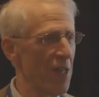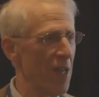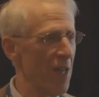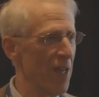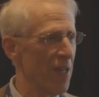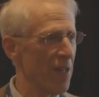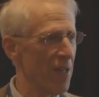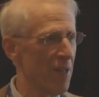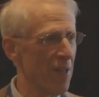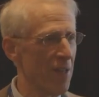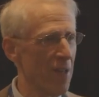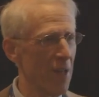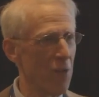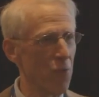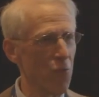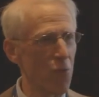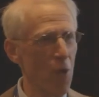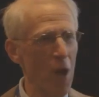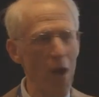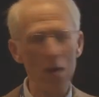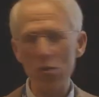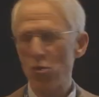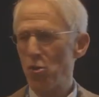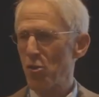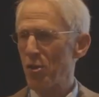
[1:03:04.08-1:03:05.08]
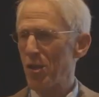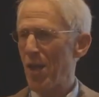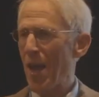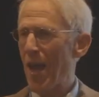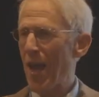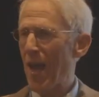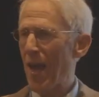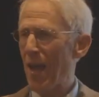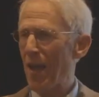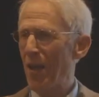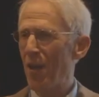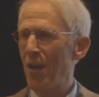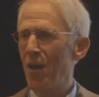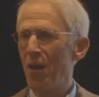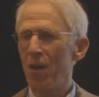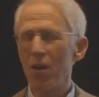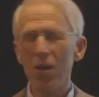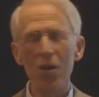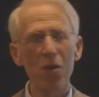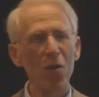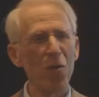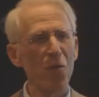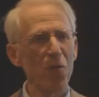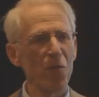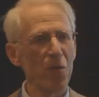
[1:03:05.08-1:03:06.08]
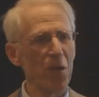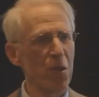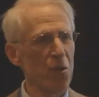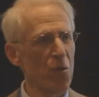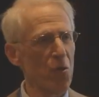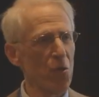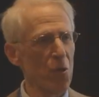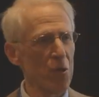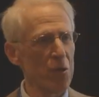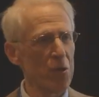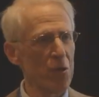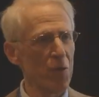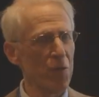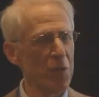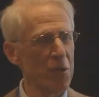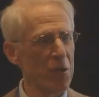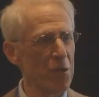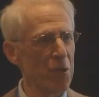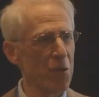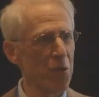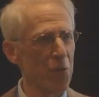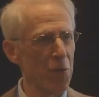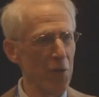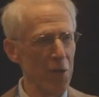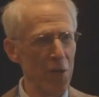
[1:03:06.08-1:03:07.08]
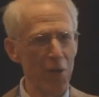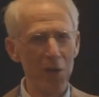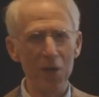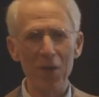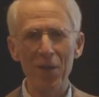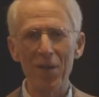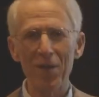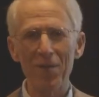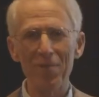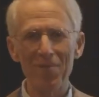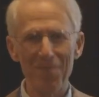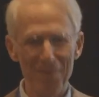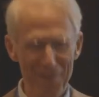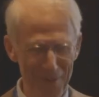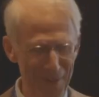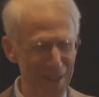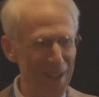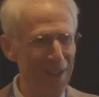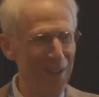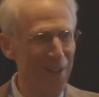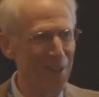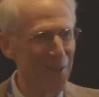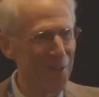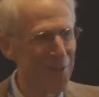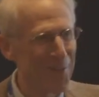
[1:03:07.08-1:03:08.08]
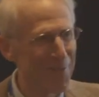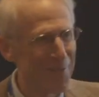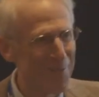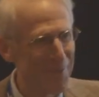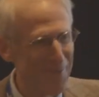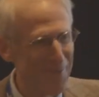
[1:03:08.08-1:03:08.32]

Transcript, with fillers: that Rogers had over the course of his career. Thank you.